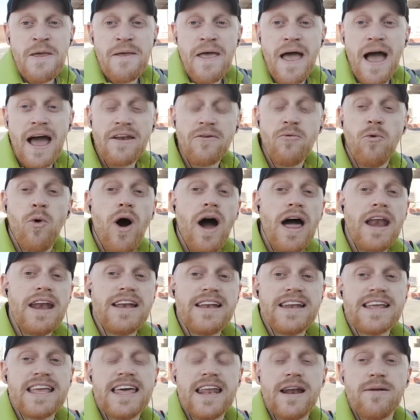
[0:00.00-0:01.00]
and
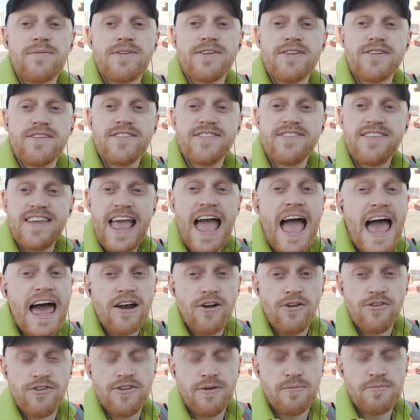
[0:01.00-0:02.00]
wanted to get up to
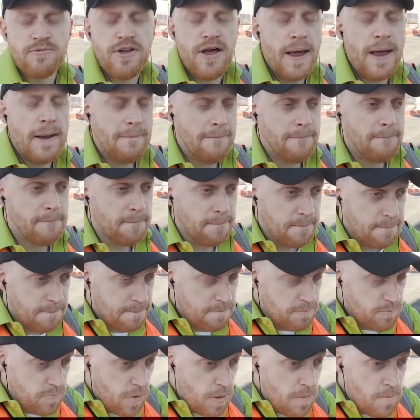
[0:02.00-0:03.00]
Seattle sometime
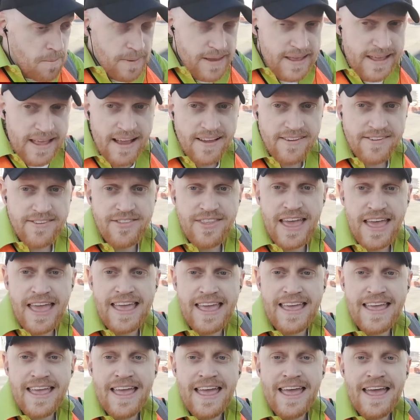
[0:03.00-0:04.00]
because
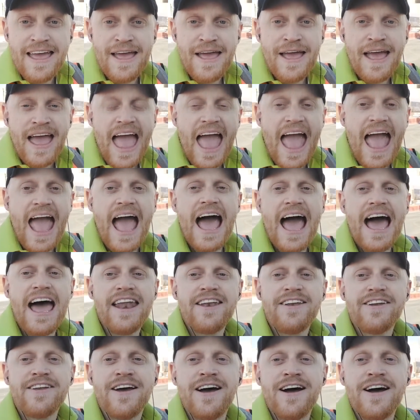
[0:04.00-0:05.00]
they
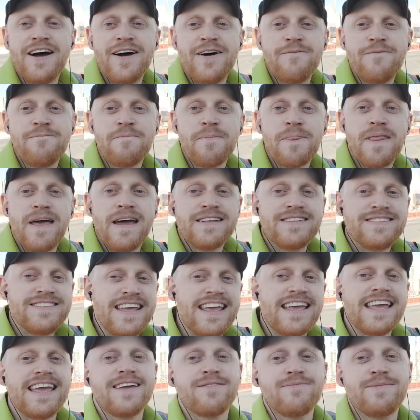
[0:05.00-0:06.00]
had um, a
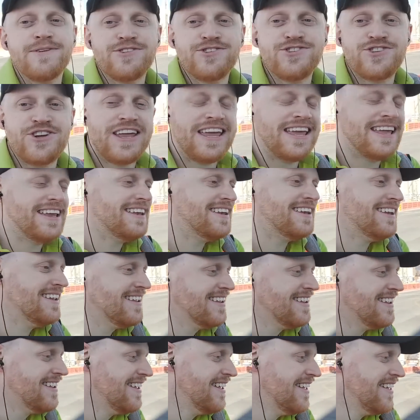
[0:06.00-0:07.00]
digging machine
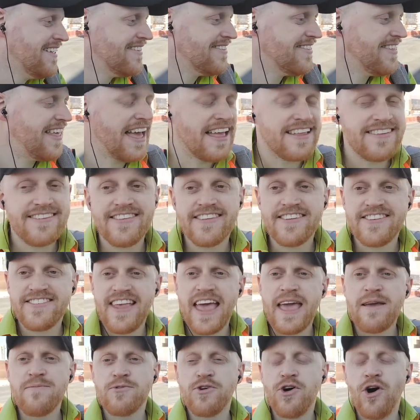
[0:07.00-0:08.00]
that's the
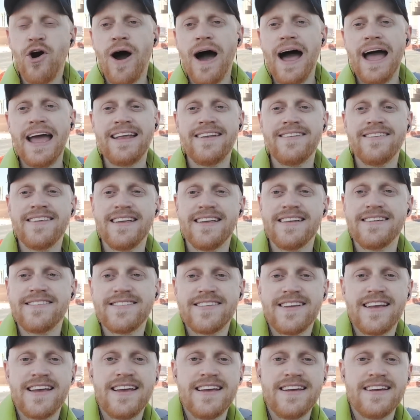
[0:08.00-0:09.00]
same kind
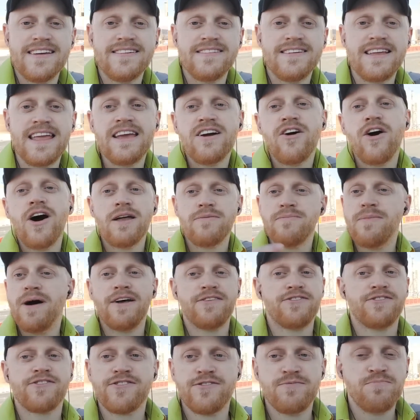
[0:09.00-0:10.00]
that uh, Elon
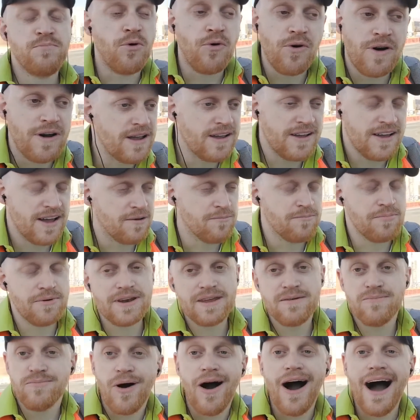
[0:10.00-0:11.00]
Musk's boring
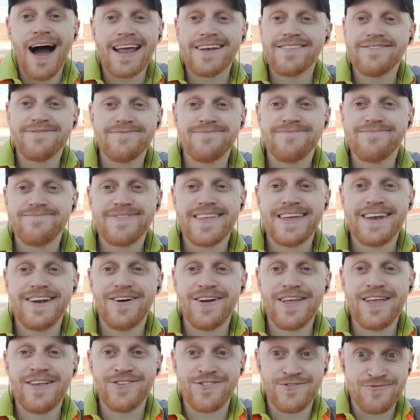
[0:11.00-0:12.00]
company bought, you know,
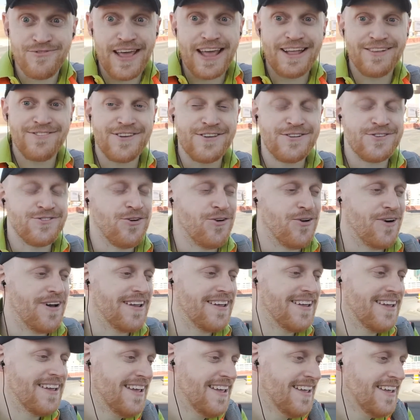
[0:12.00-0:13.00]
his fancy
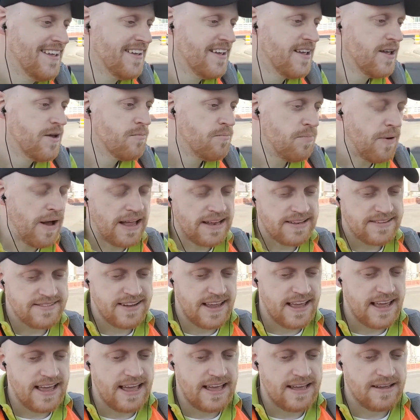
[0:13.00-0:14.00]
toy. But
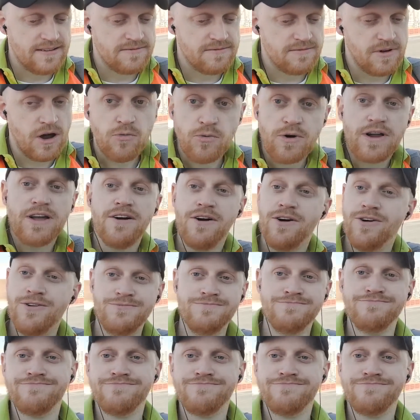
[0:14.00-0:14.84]
uh, a real,